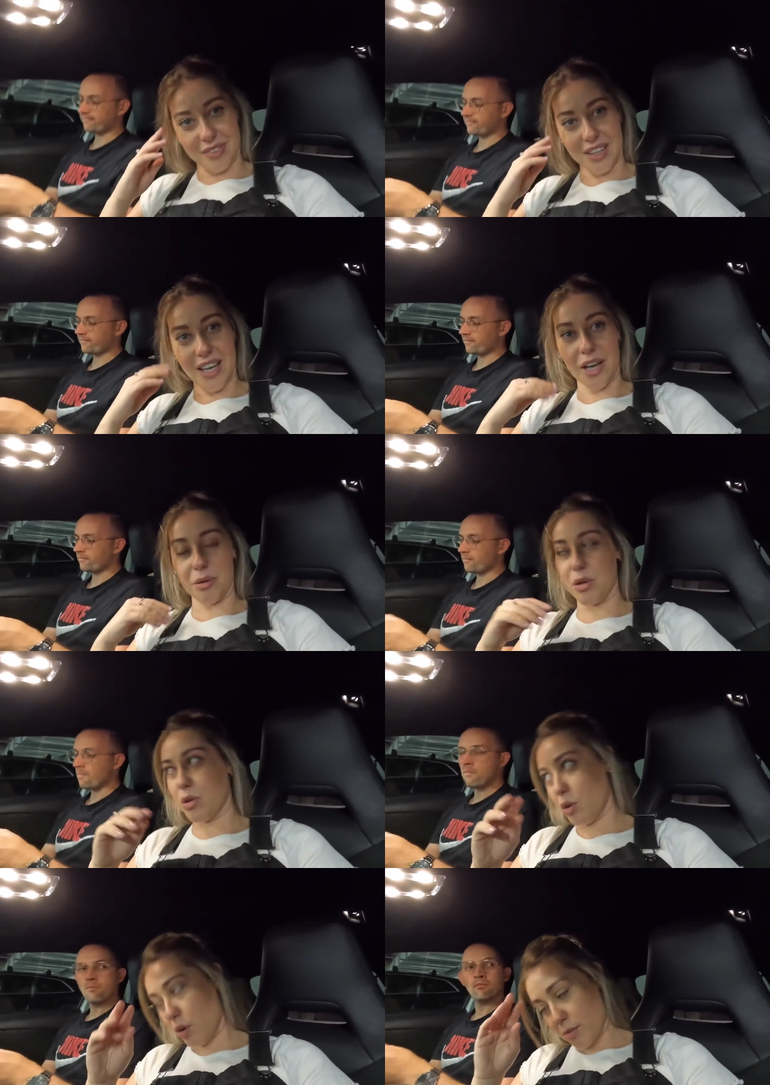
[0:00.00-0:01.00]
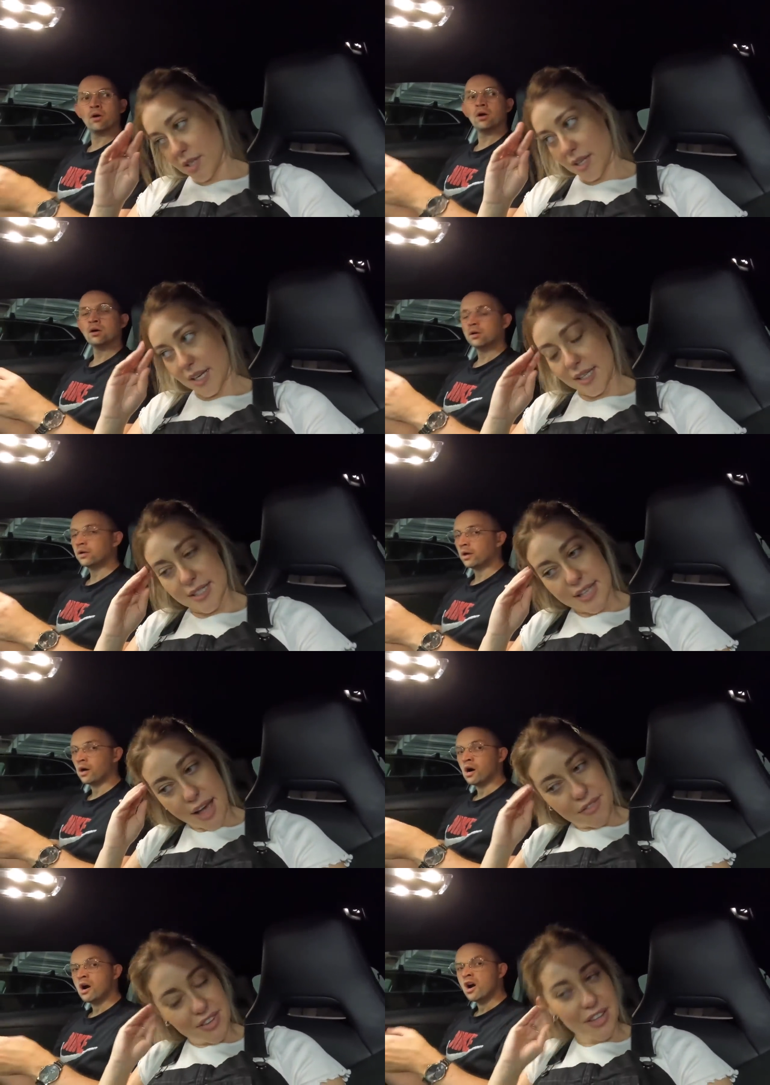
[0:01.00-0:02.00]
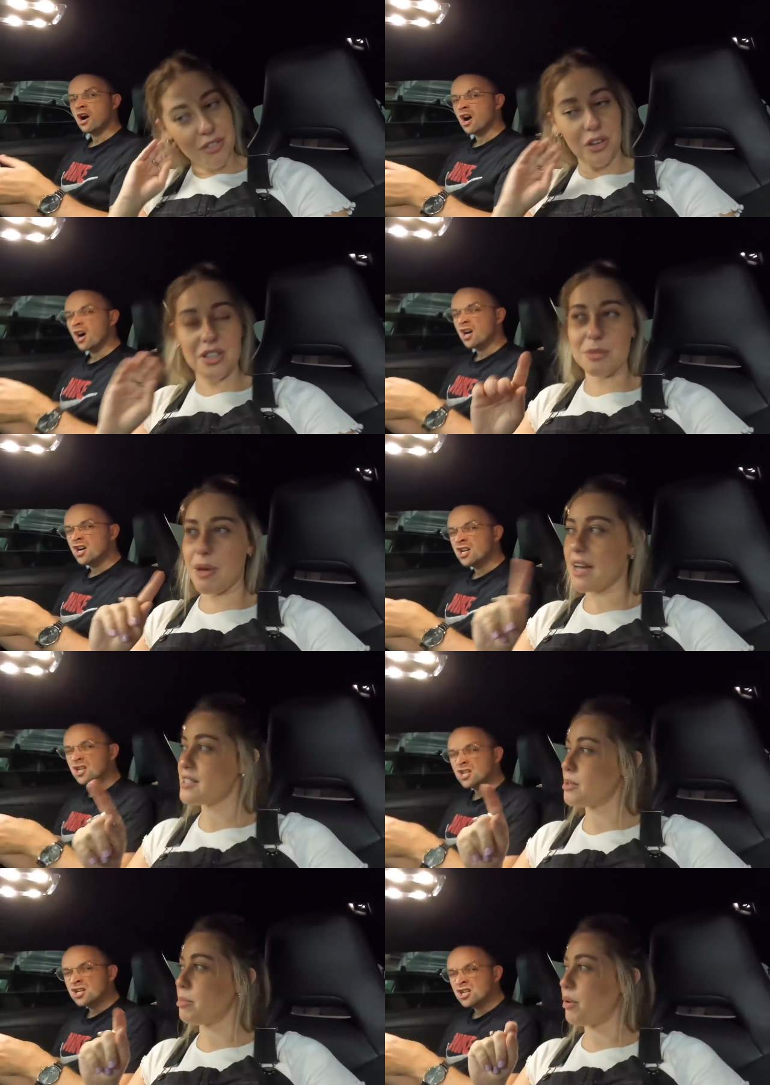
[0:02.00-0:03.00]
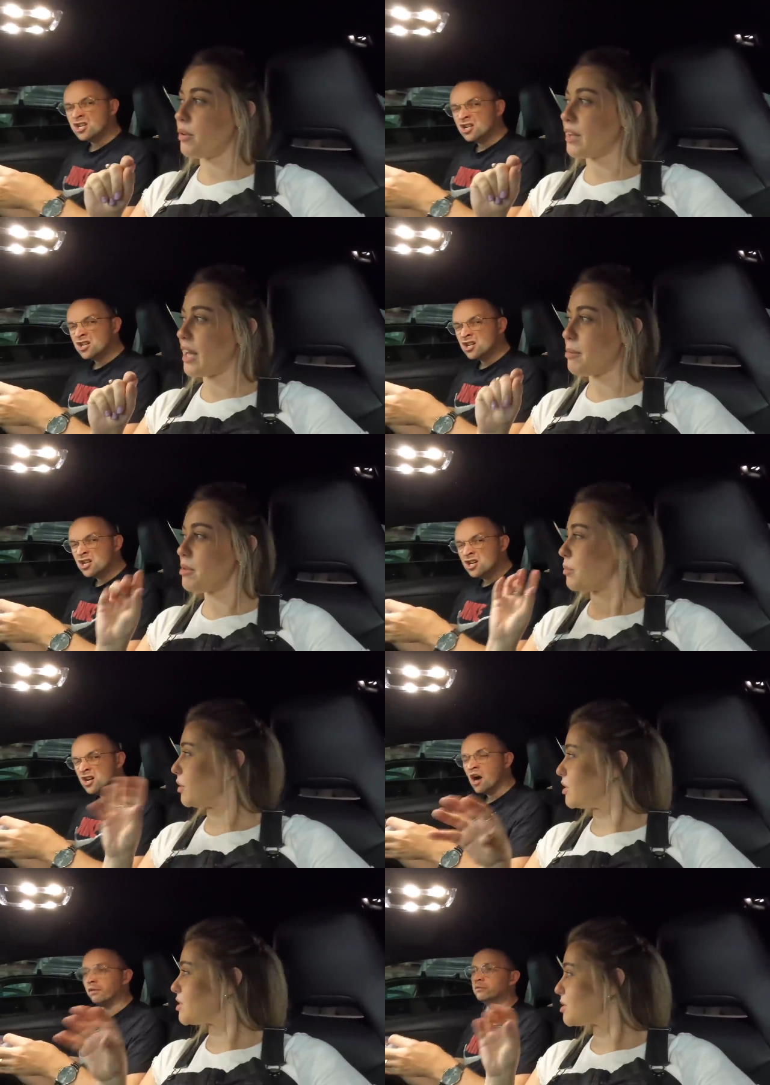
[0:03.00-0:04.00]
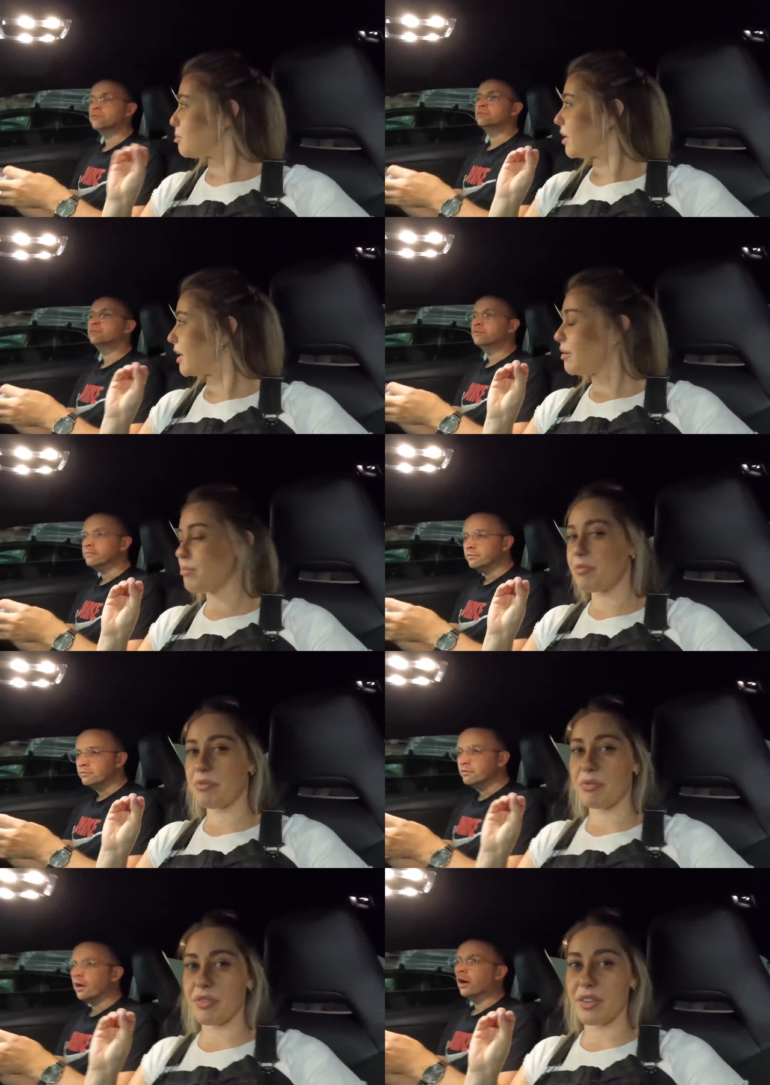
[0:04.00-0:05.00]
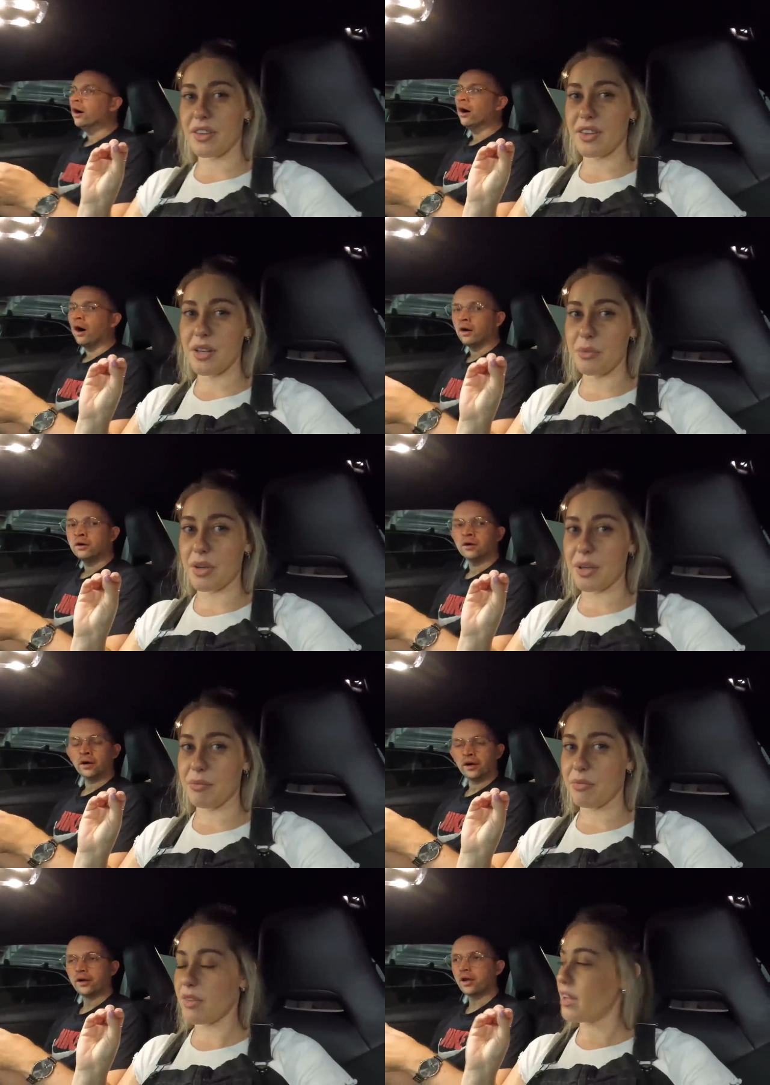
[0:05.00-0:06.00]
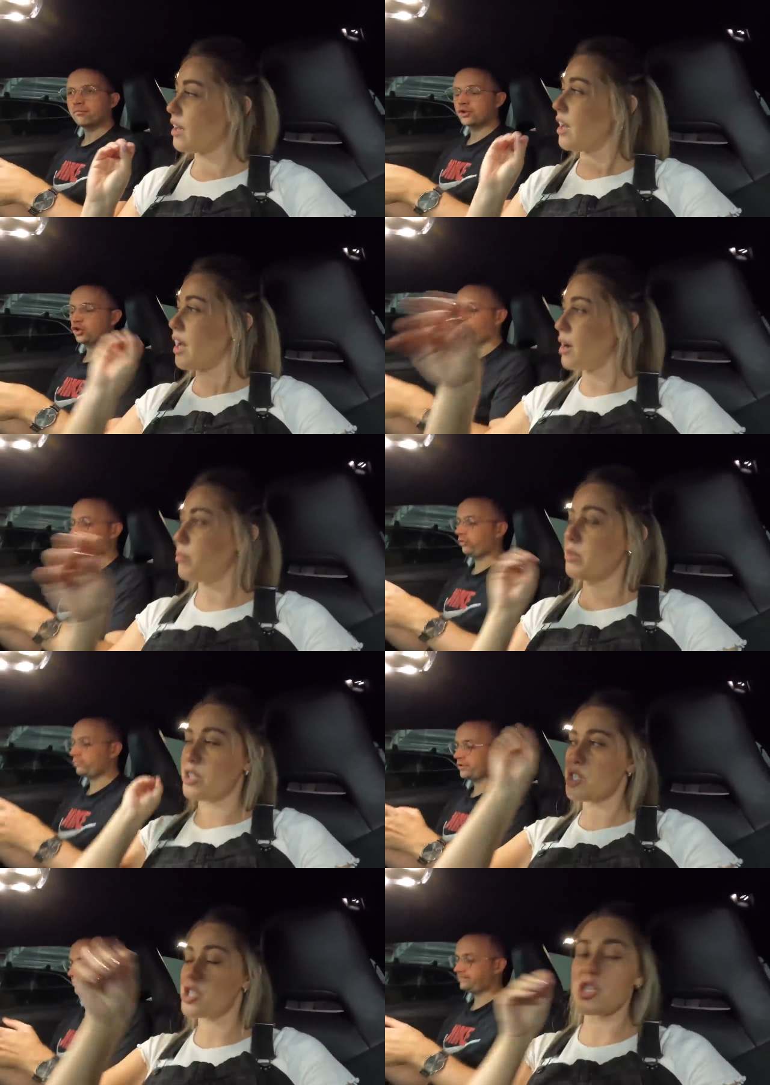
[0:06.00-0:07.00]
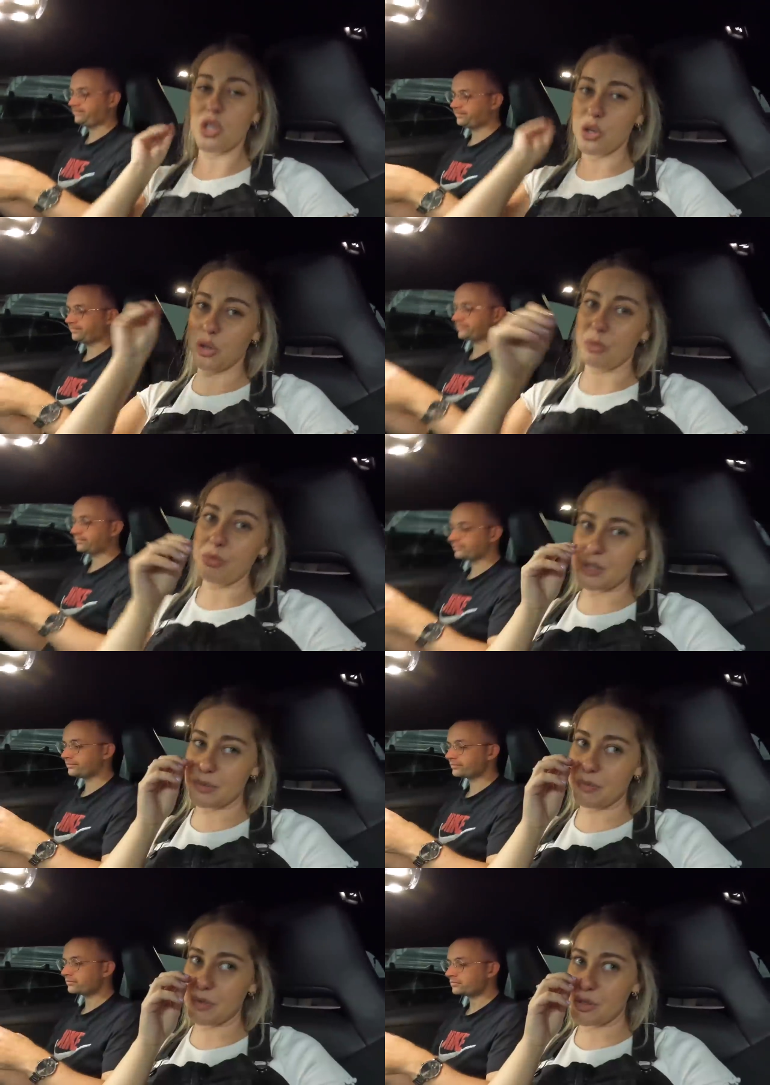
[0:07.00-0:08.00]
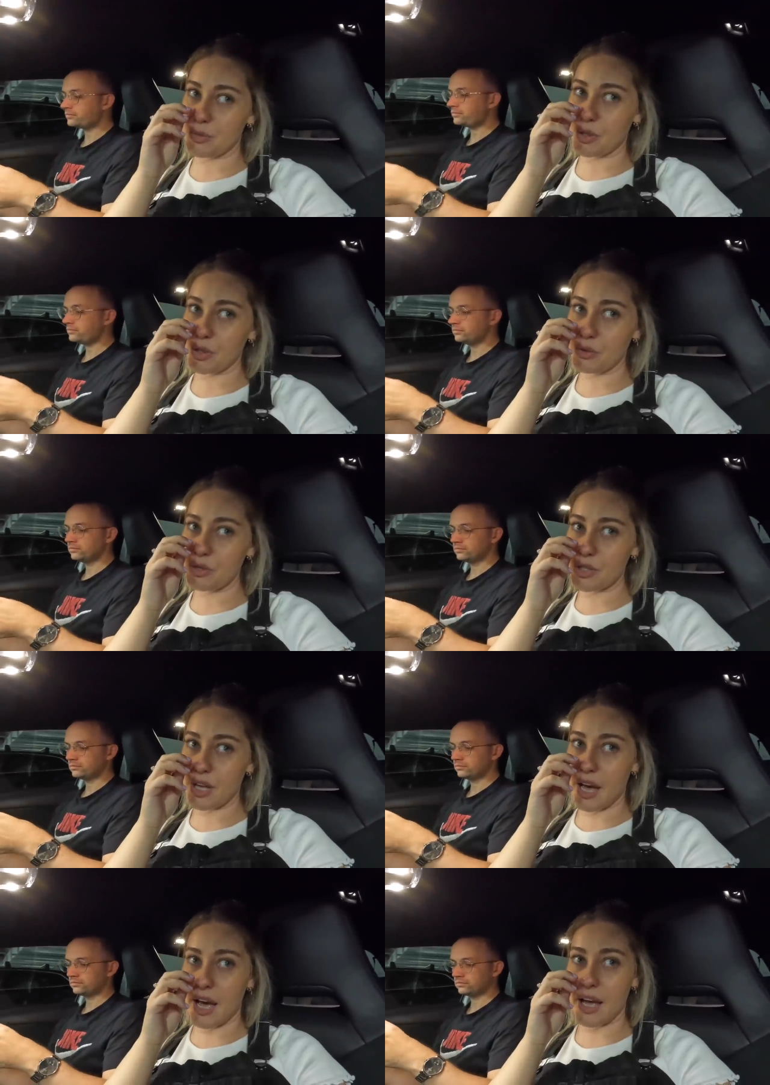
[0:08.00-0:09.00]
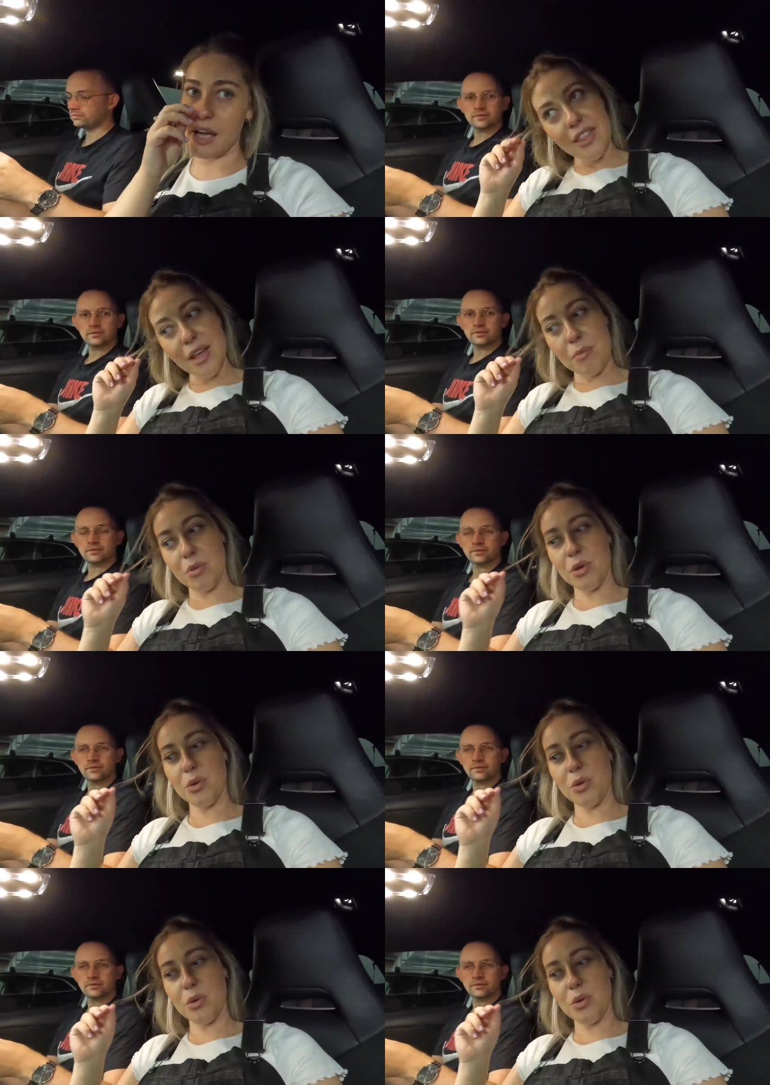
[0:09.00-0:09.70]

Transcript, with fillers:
Speaker 1: yeah, we're going to go up to lane 7. They've got this basketball game that we used to play, didn't we? Yep, shooting And we hoops. just shoot the hoops. So we're going to go and do that, and then we'll